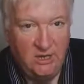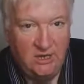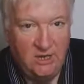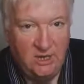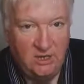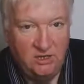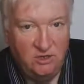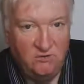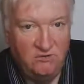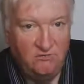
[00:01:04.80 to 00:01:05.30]

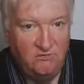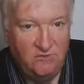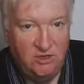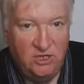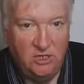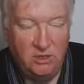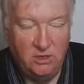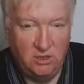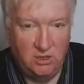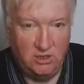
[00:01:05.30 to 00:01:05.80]
and you
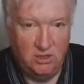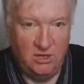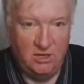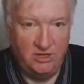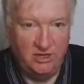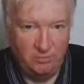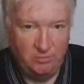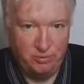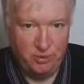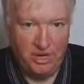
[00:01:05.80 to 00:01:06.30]
feel
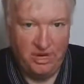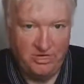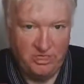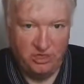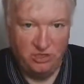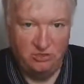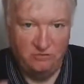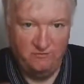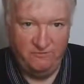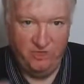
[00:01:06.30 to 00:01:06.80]
under pressure,
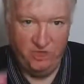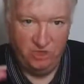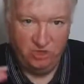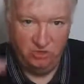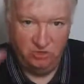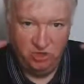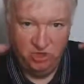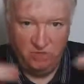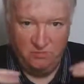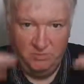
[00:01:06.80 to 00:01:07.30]
you feel as
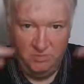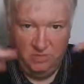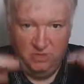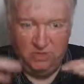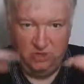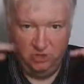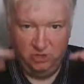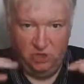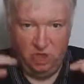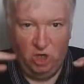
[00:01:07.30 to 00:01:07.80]
though somebody's
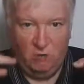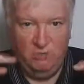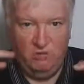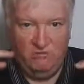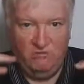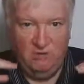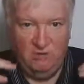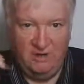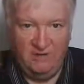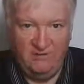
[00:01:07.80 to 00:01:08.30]
on top
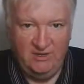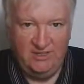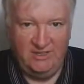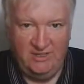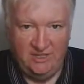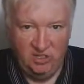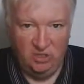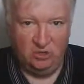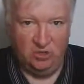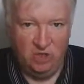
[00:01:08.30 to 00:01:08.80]
of you,
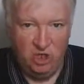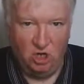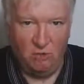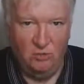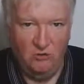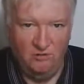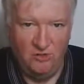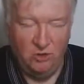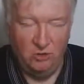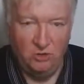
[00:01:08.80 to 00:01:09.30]
everything's on top
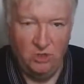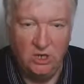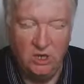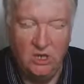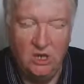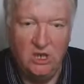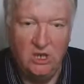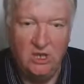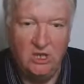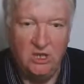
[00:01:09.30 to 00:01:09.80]
of you,
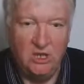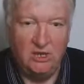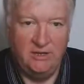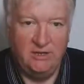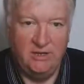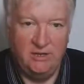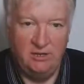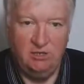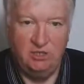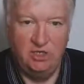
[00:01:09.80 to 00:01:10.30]
and
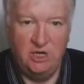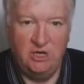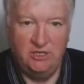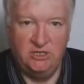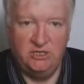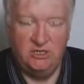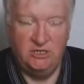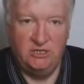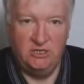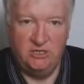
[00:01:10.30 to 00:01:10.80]
then you start
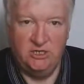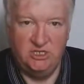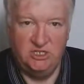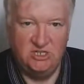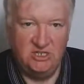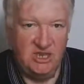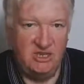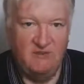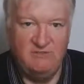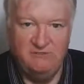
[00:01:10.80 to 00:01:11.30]
the
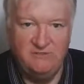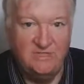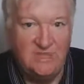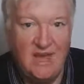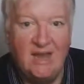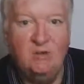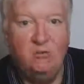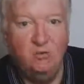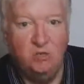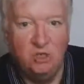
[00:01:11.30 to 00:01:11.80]

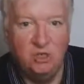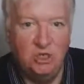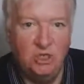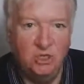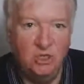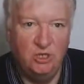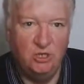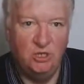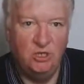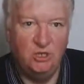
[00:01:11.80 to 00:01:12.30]
self-doubt,
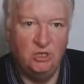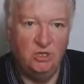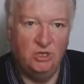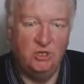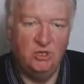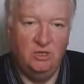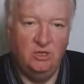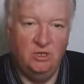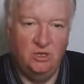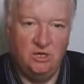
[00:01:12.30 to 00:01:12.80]

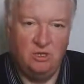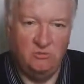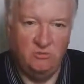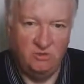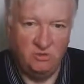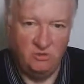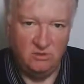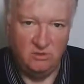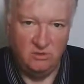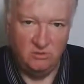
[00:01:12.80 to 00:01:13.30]
then
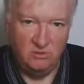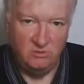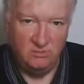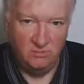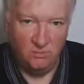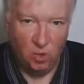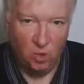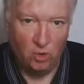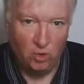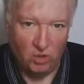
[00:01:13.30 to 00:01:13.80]
you
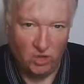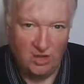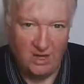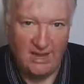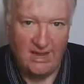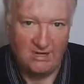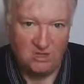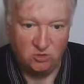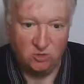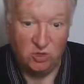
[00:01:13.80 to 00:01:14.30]
more or
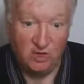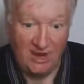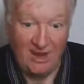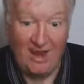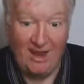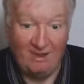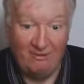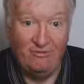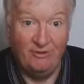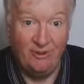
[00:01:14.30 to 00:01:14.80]
less will
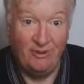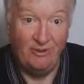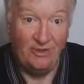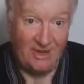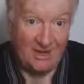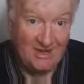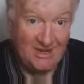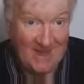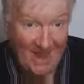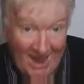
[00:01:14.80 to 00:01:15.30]
have
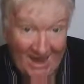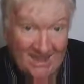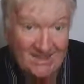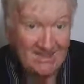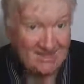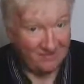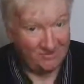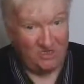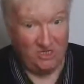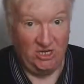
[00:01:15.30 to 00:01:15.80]
a
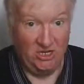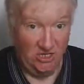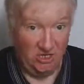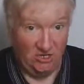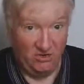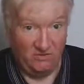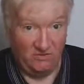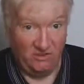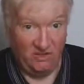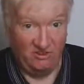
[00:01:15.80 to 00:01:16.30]
negative cycle
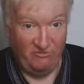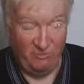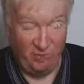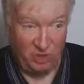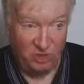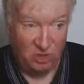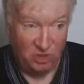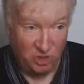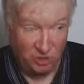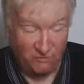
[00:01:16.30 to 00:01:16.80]
of life
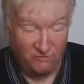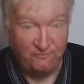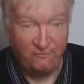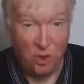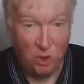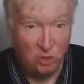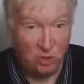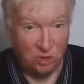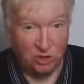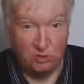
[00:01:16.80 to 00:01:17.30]
because your
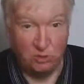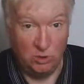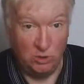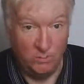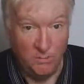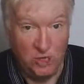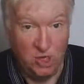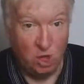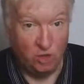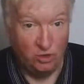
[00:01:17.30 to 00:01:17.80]
focus will
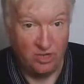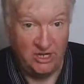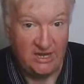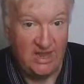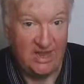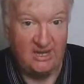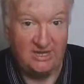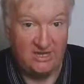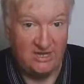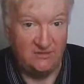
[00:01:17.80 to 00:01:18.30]
be on the
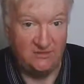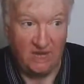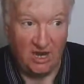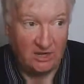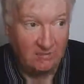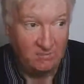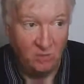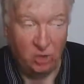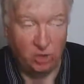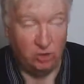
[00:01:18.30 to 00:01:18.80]
negatives.
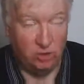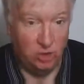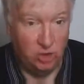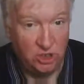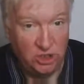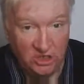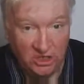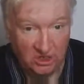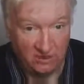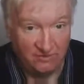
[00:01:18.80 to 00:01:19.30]
I'm not
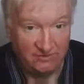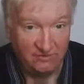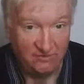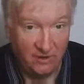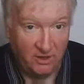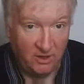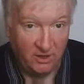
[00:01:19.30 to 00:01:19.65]
good enough.